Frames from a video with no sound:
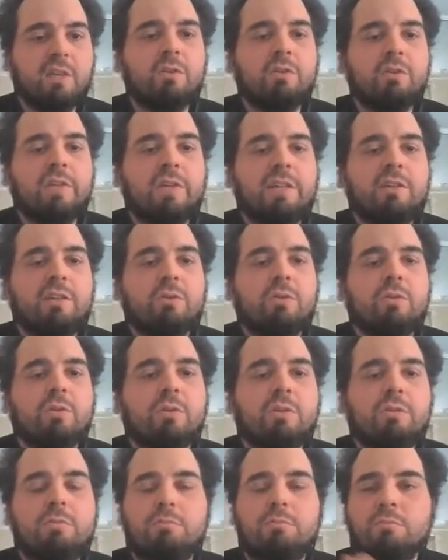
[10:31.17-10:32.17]
so that you
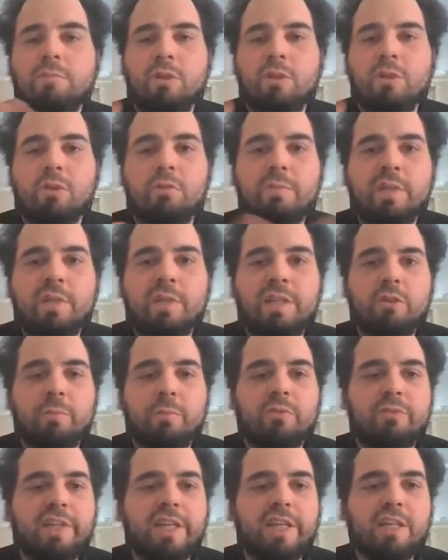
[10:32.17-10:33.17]
could, in
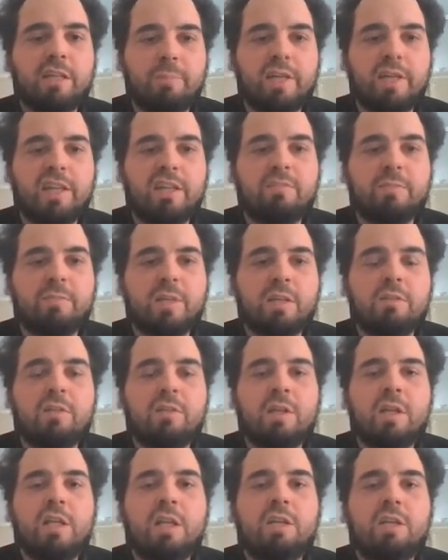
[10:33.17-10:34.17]
terms of data
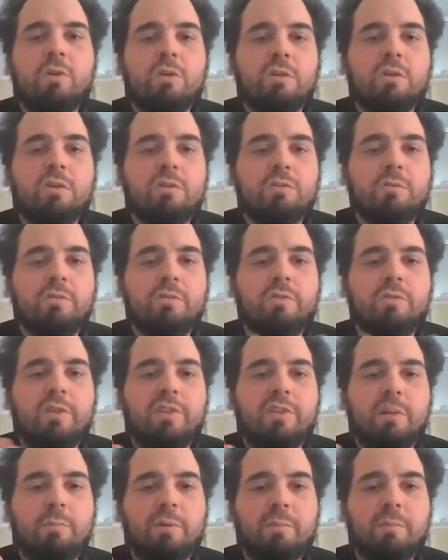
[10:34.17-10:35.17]
placement, you could do, for
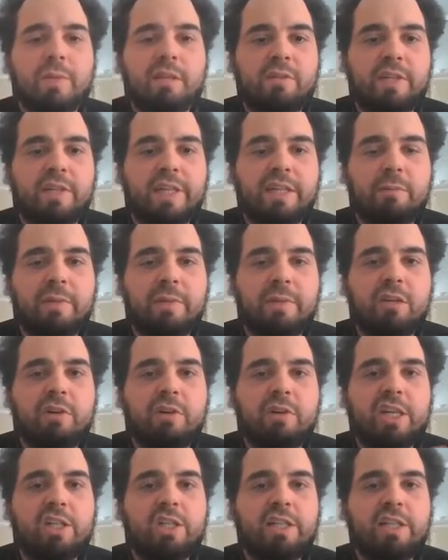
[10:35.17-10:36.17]
example, data
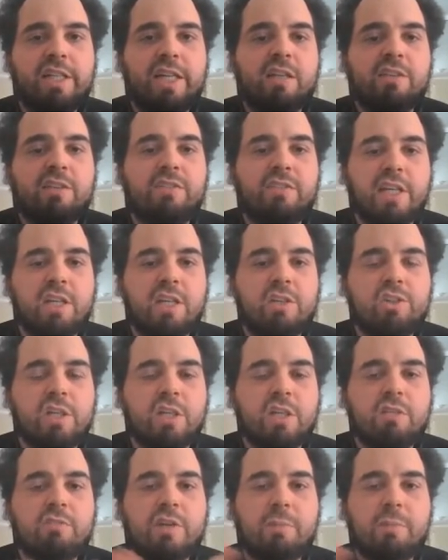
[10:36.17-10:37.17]
migration, data
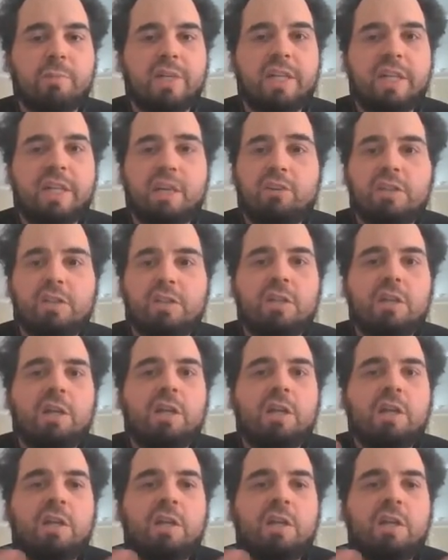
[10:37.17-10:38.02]
staging, replication,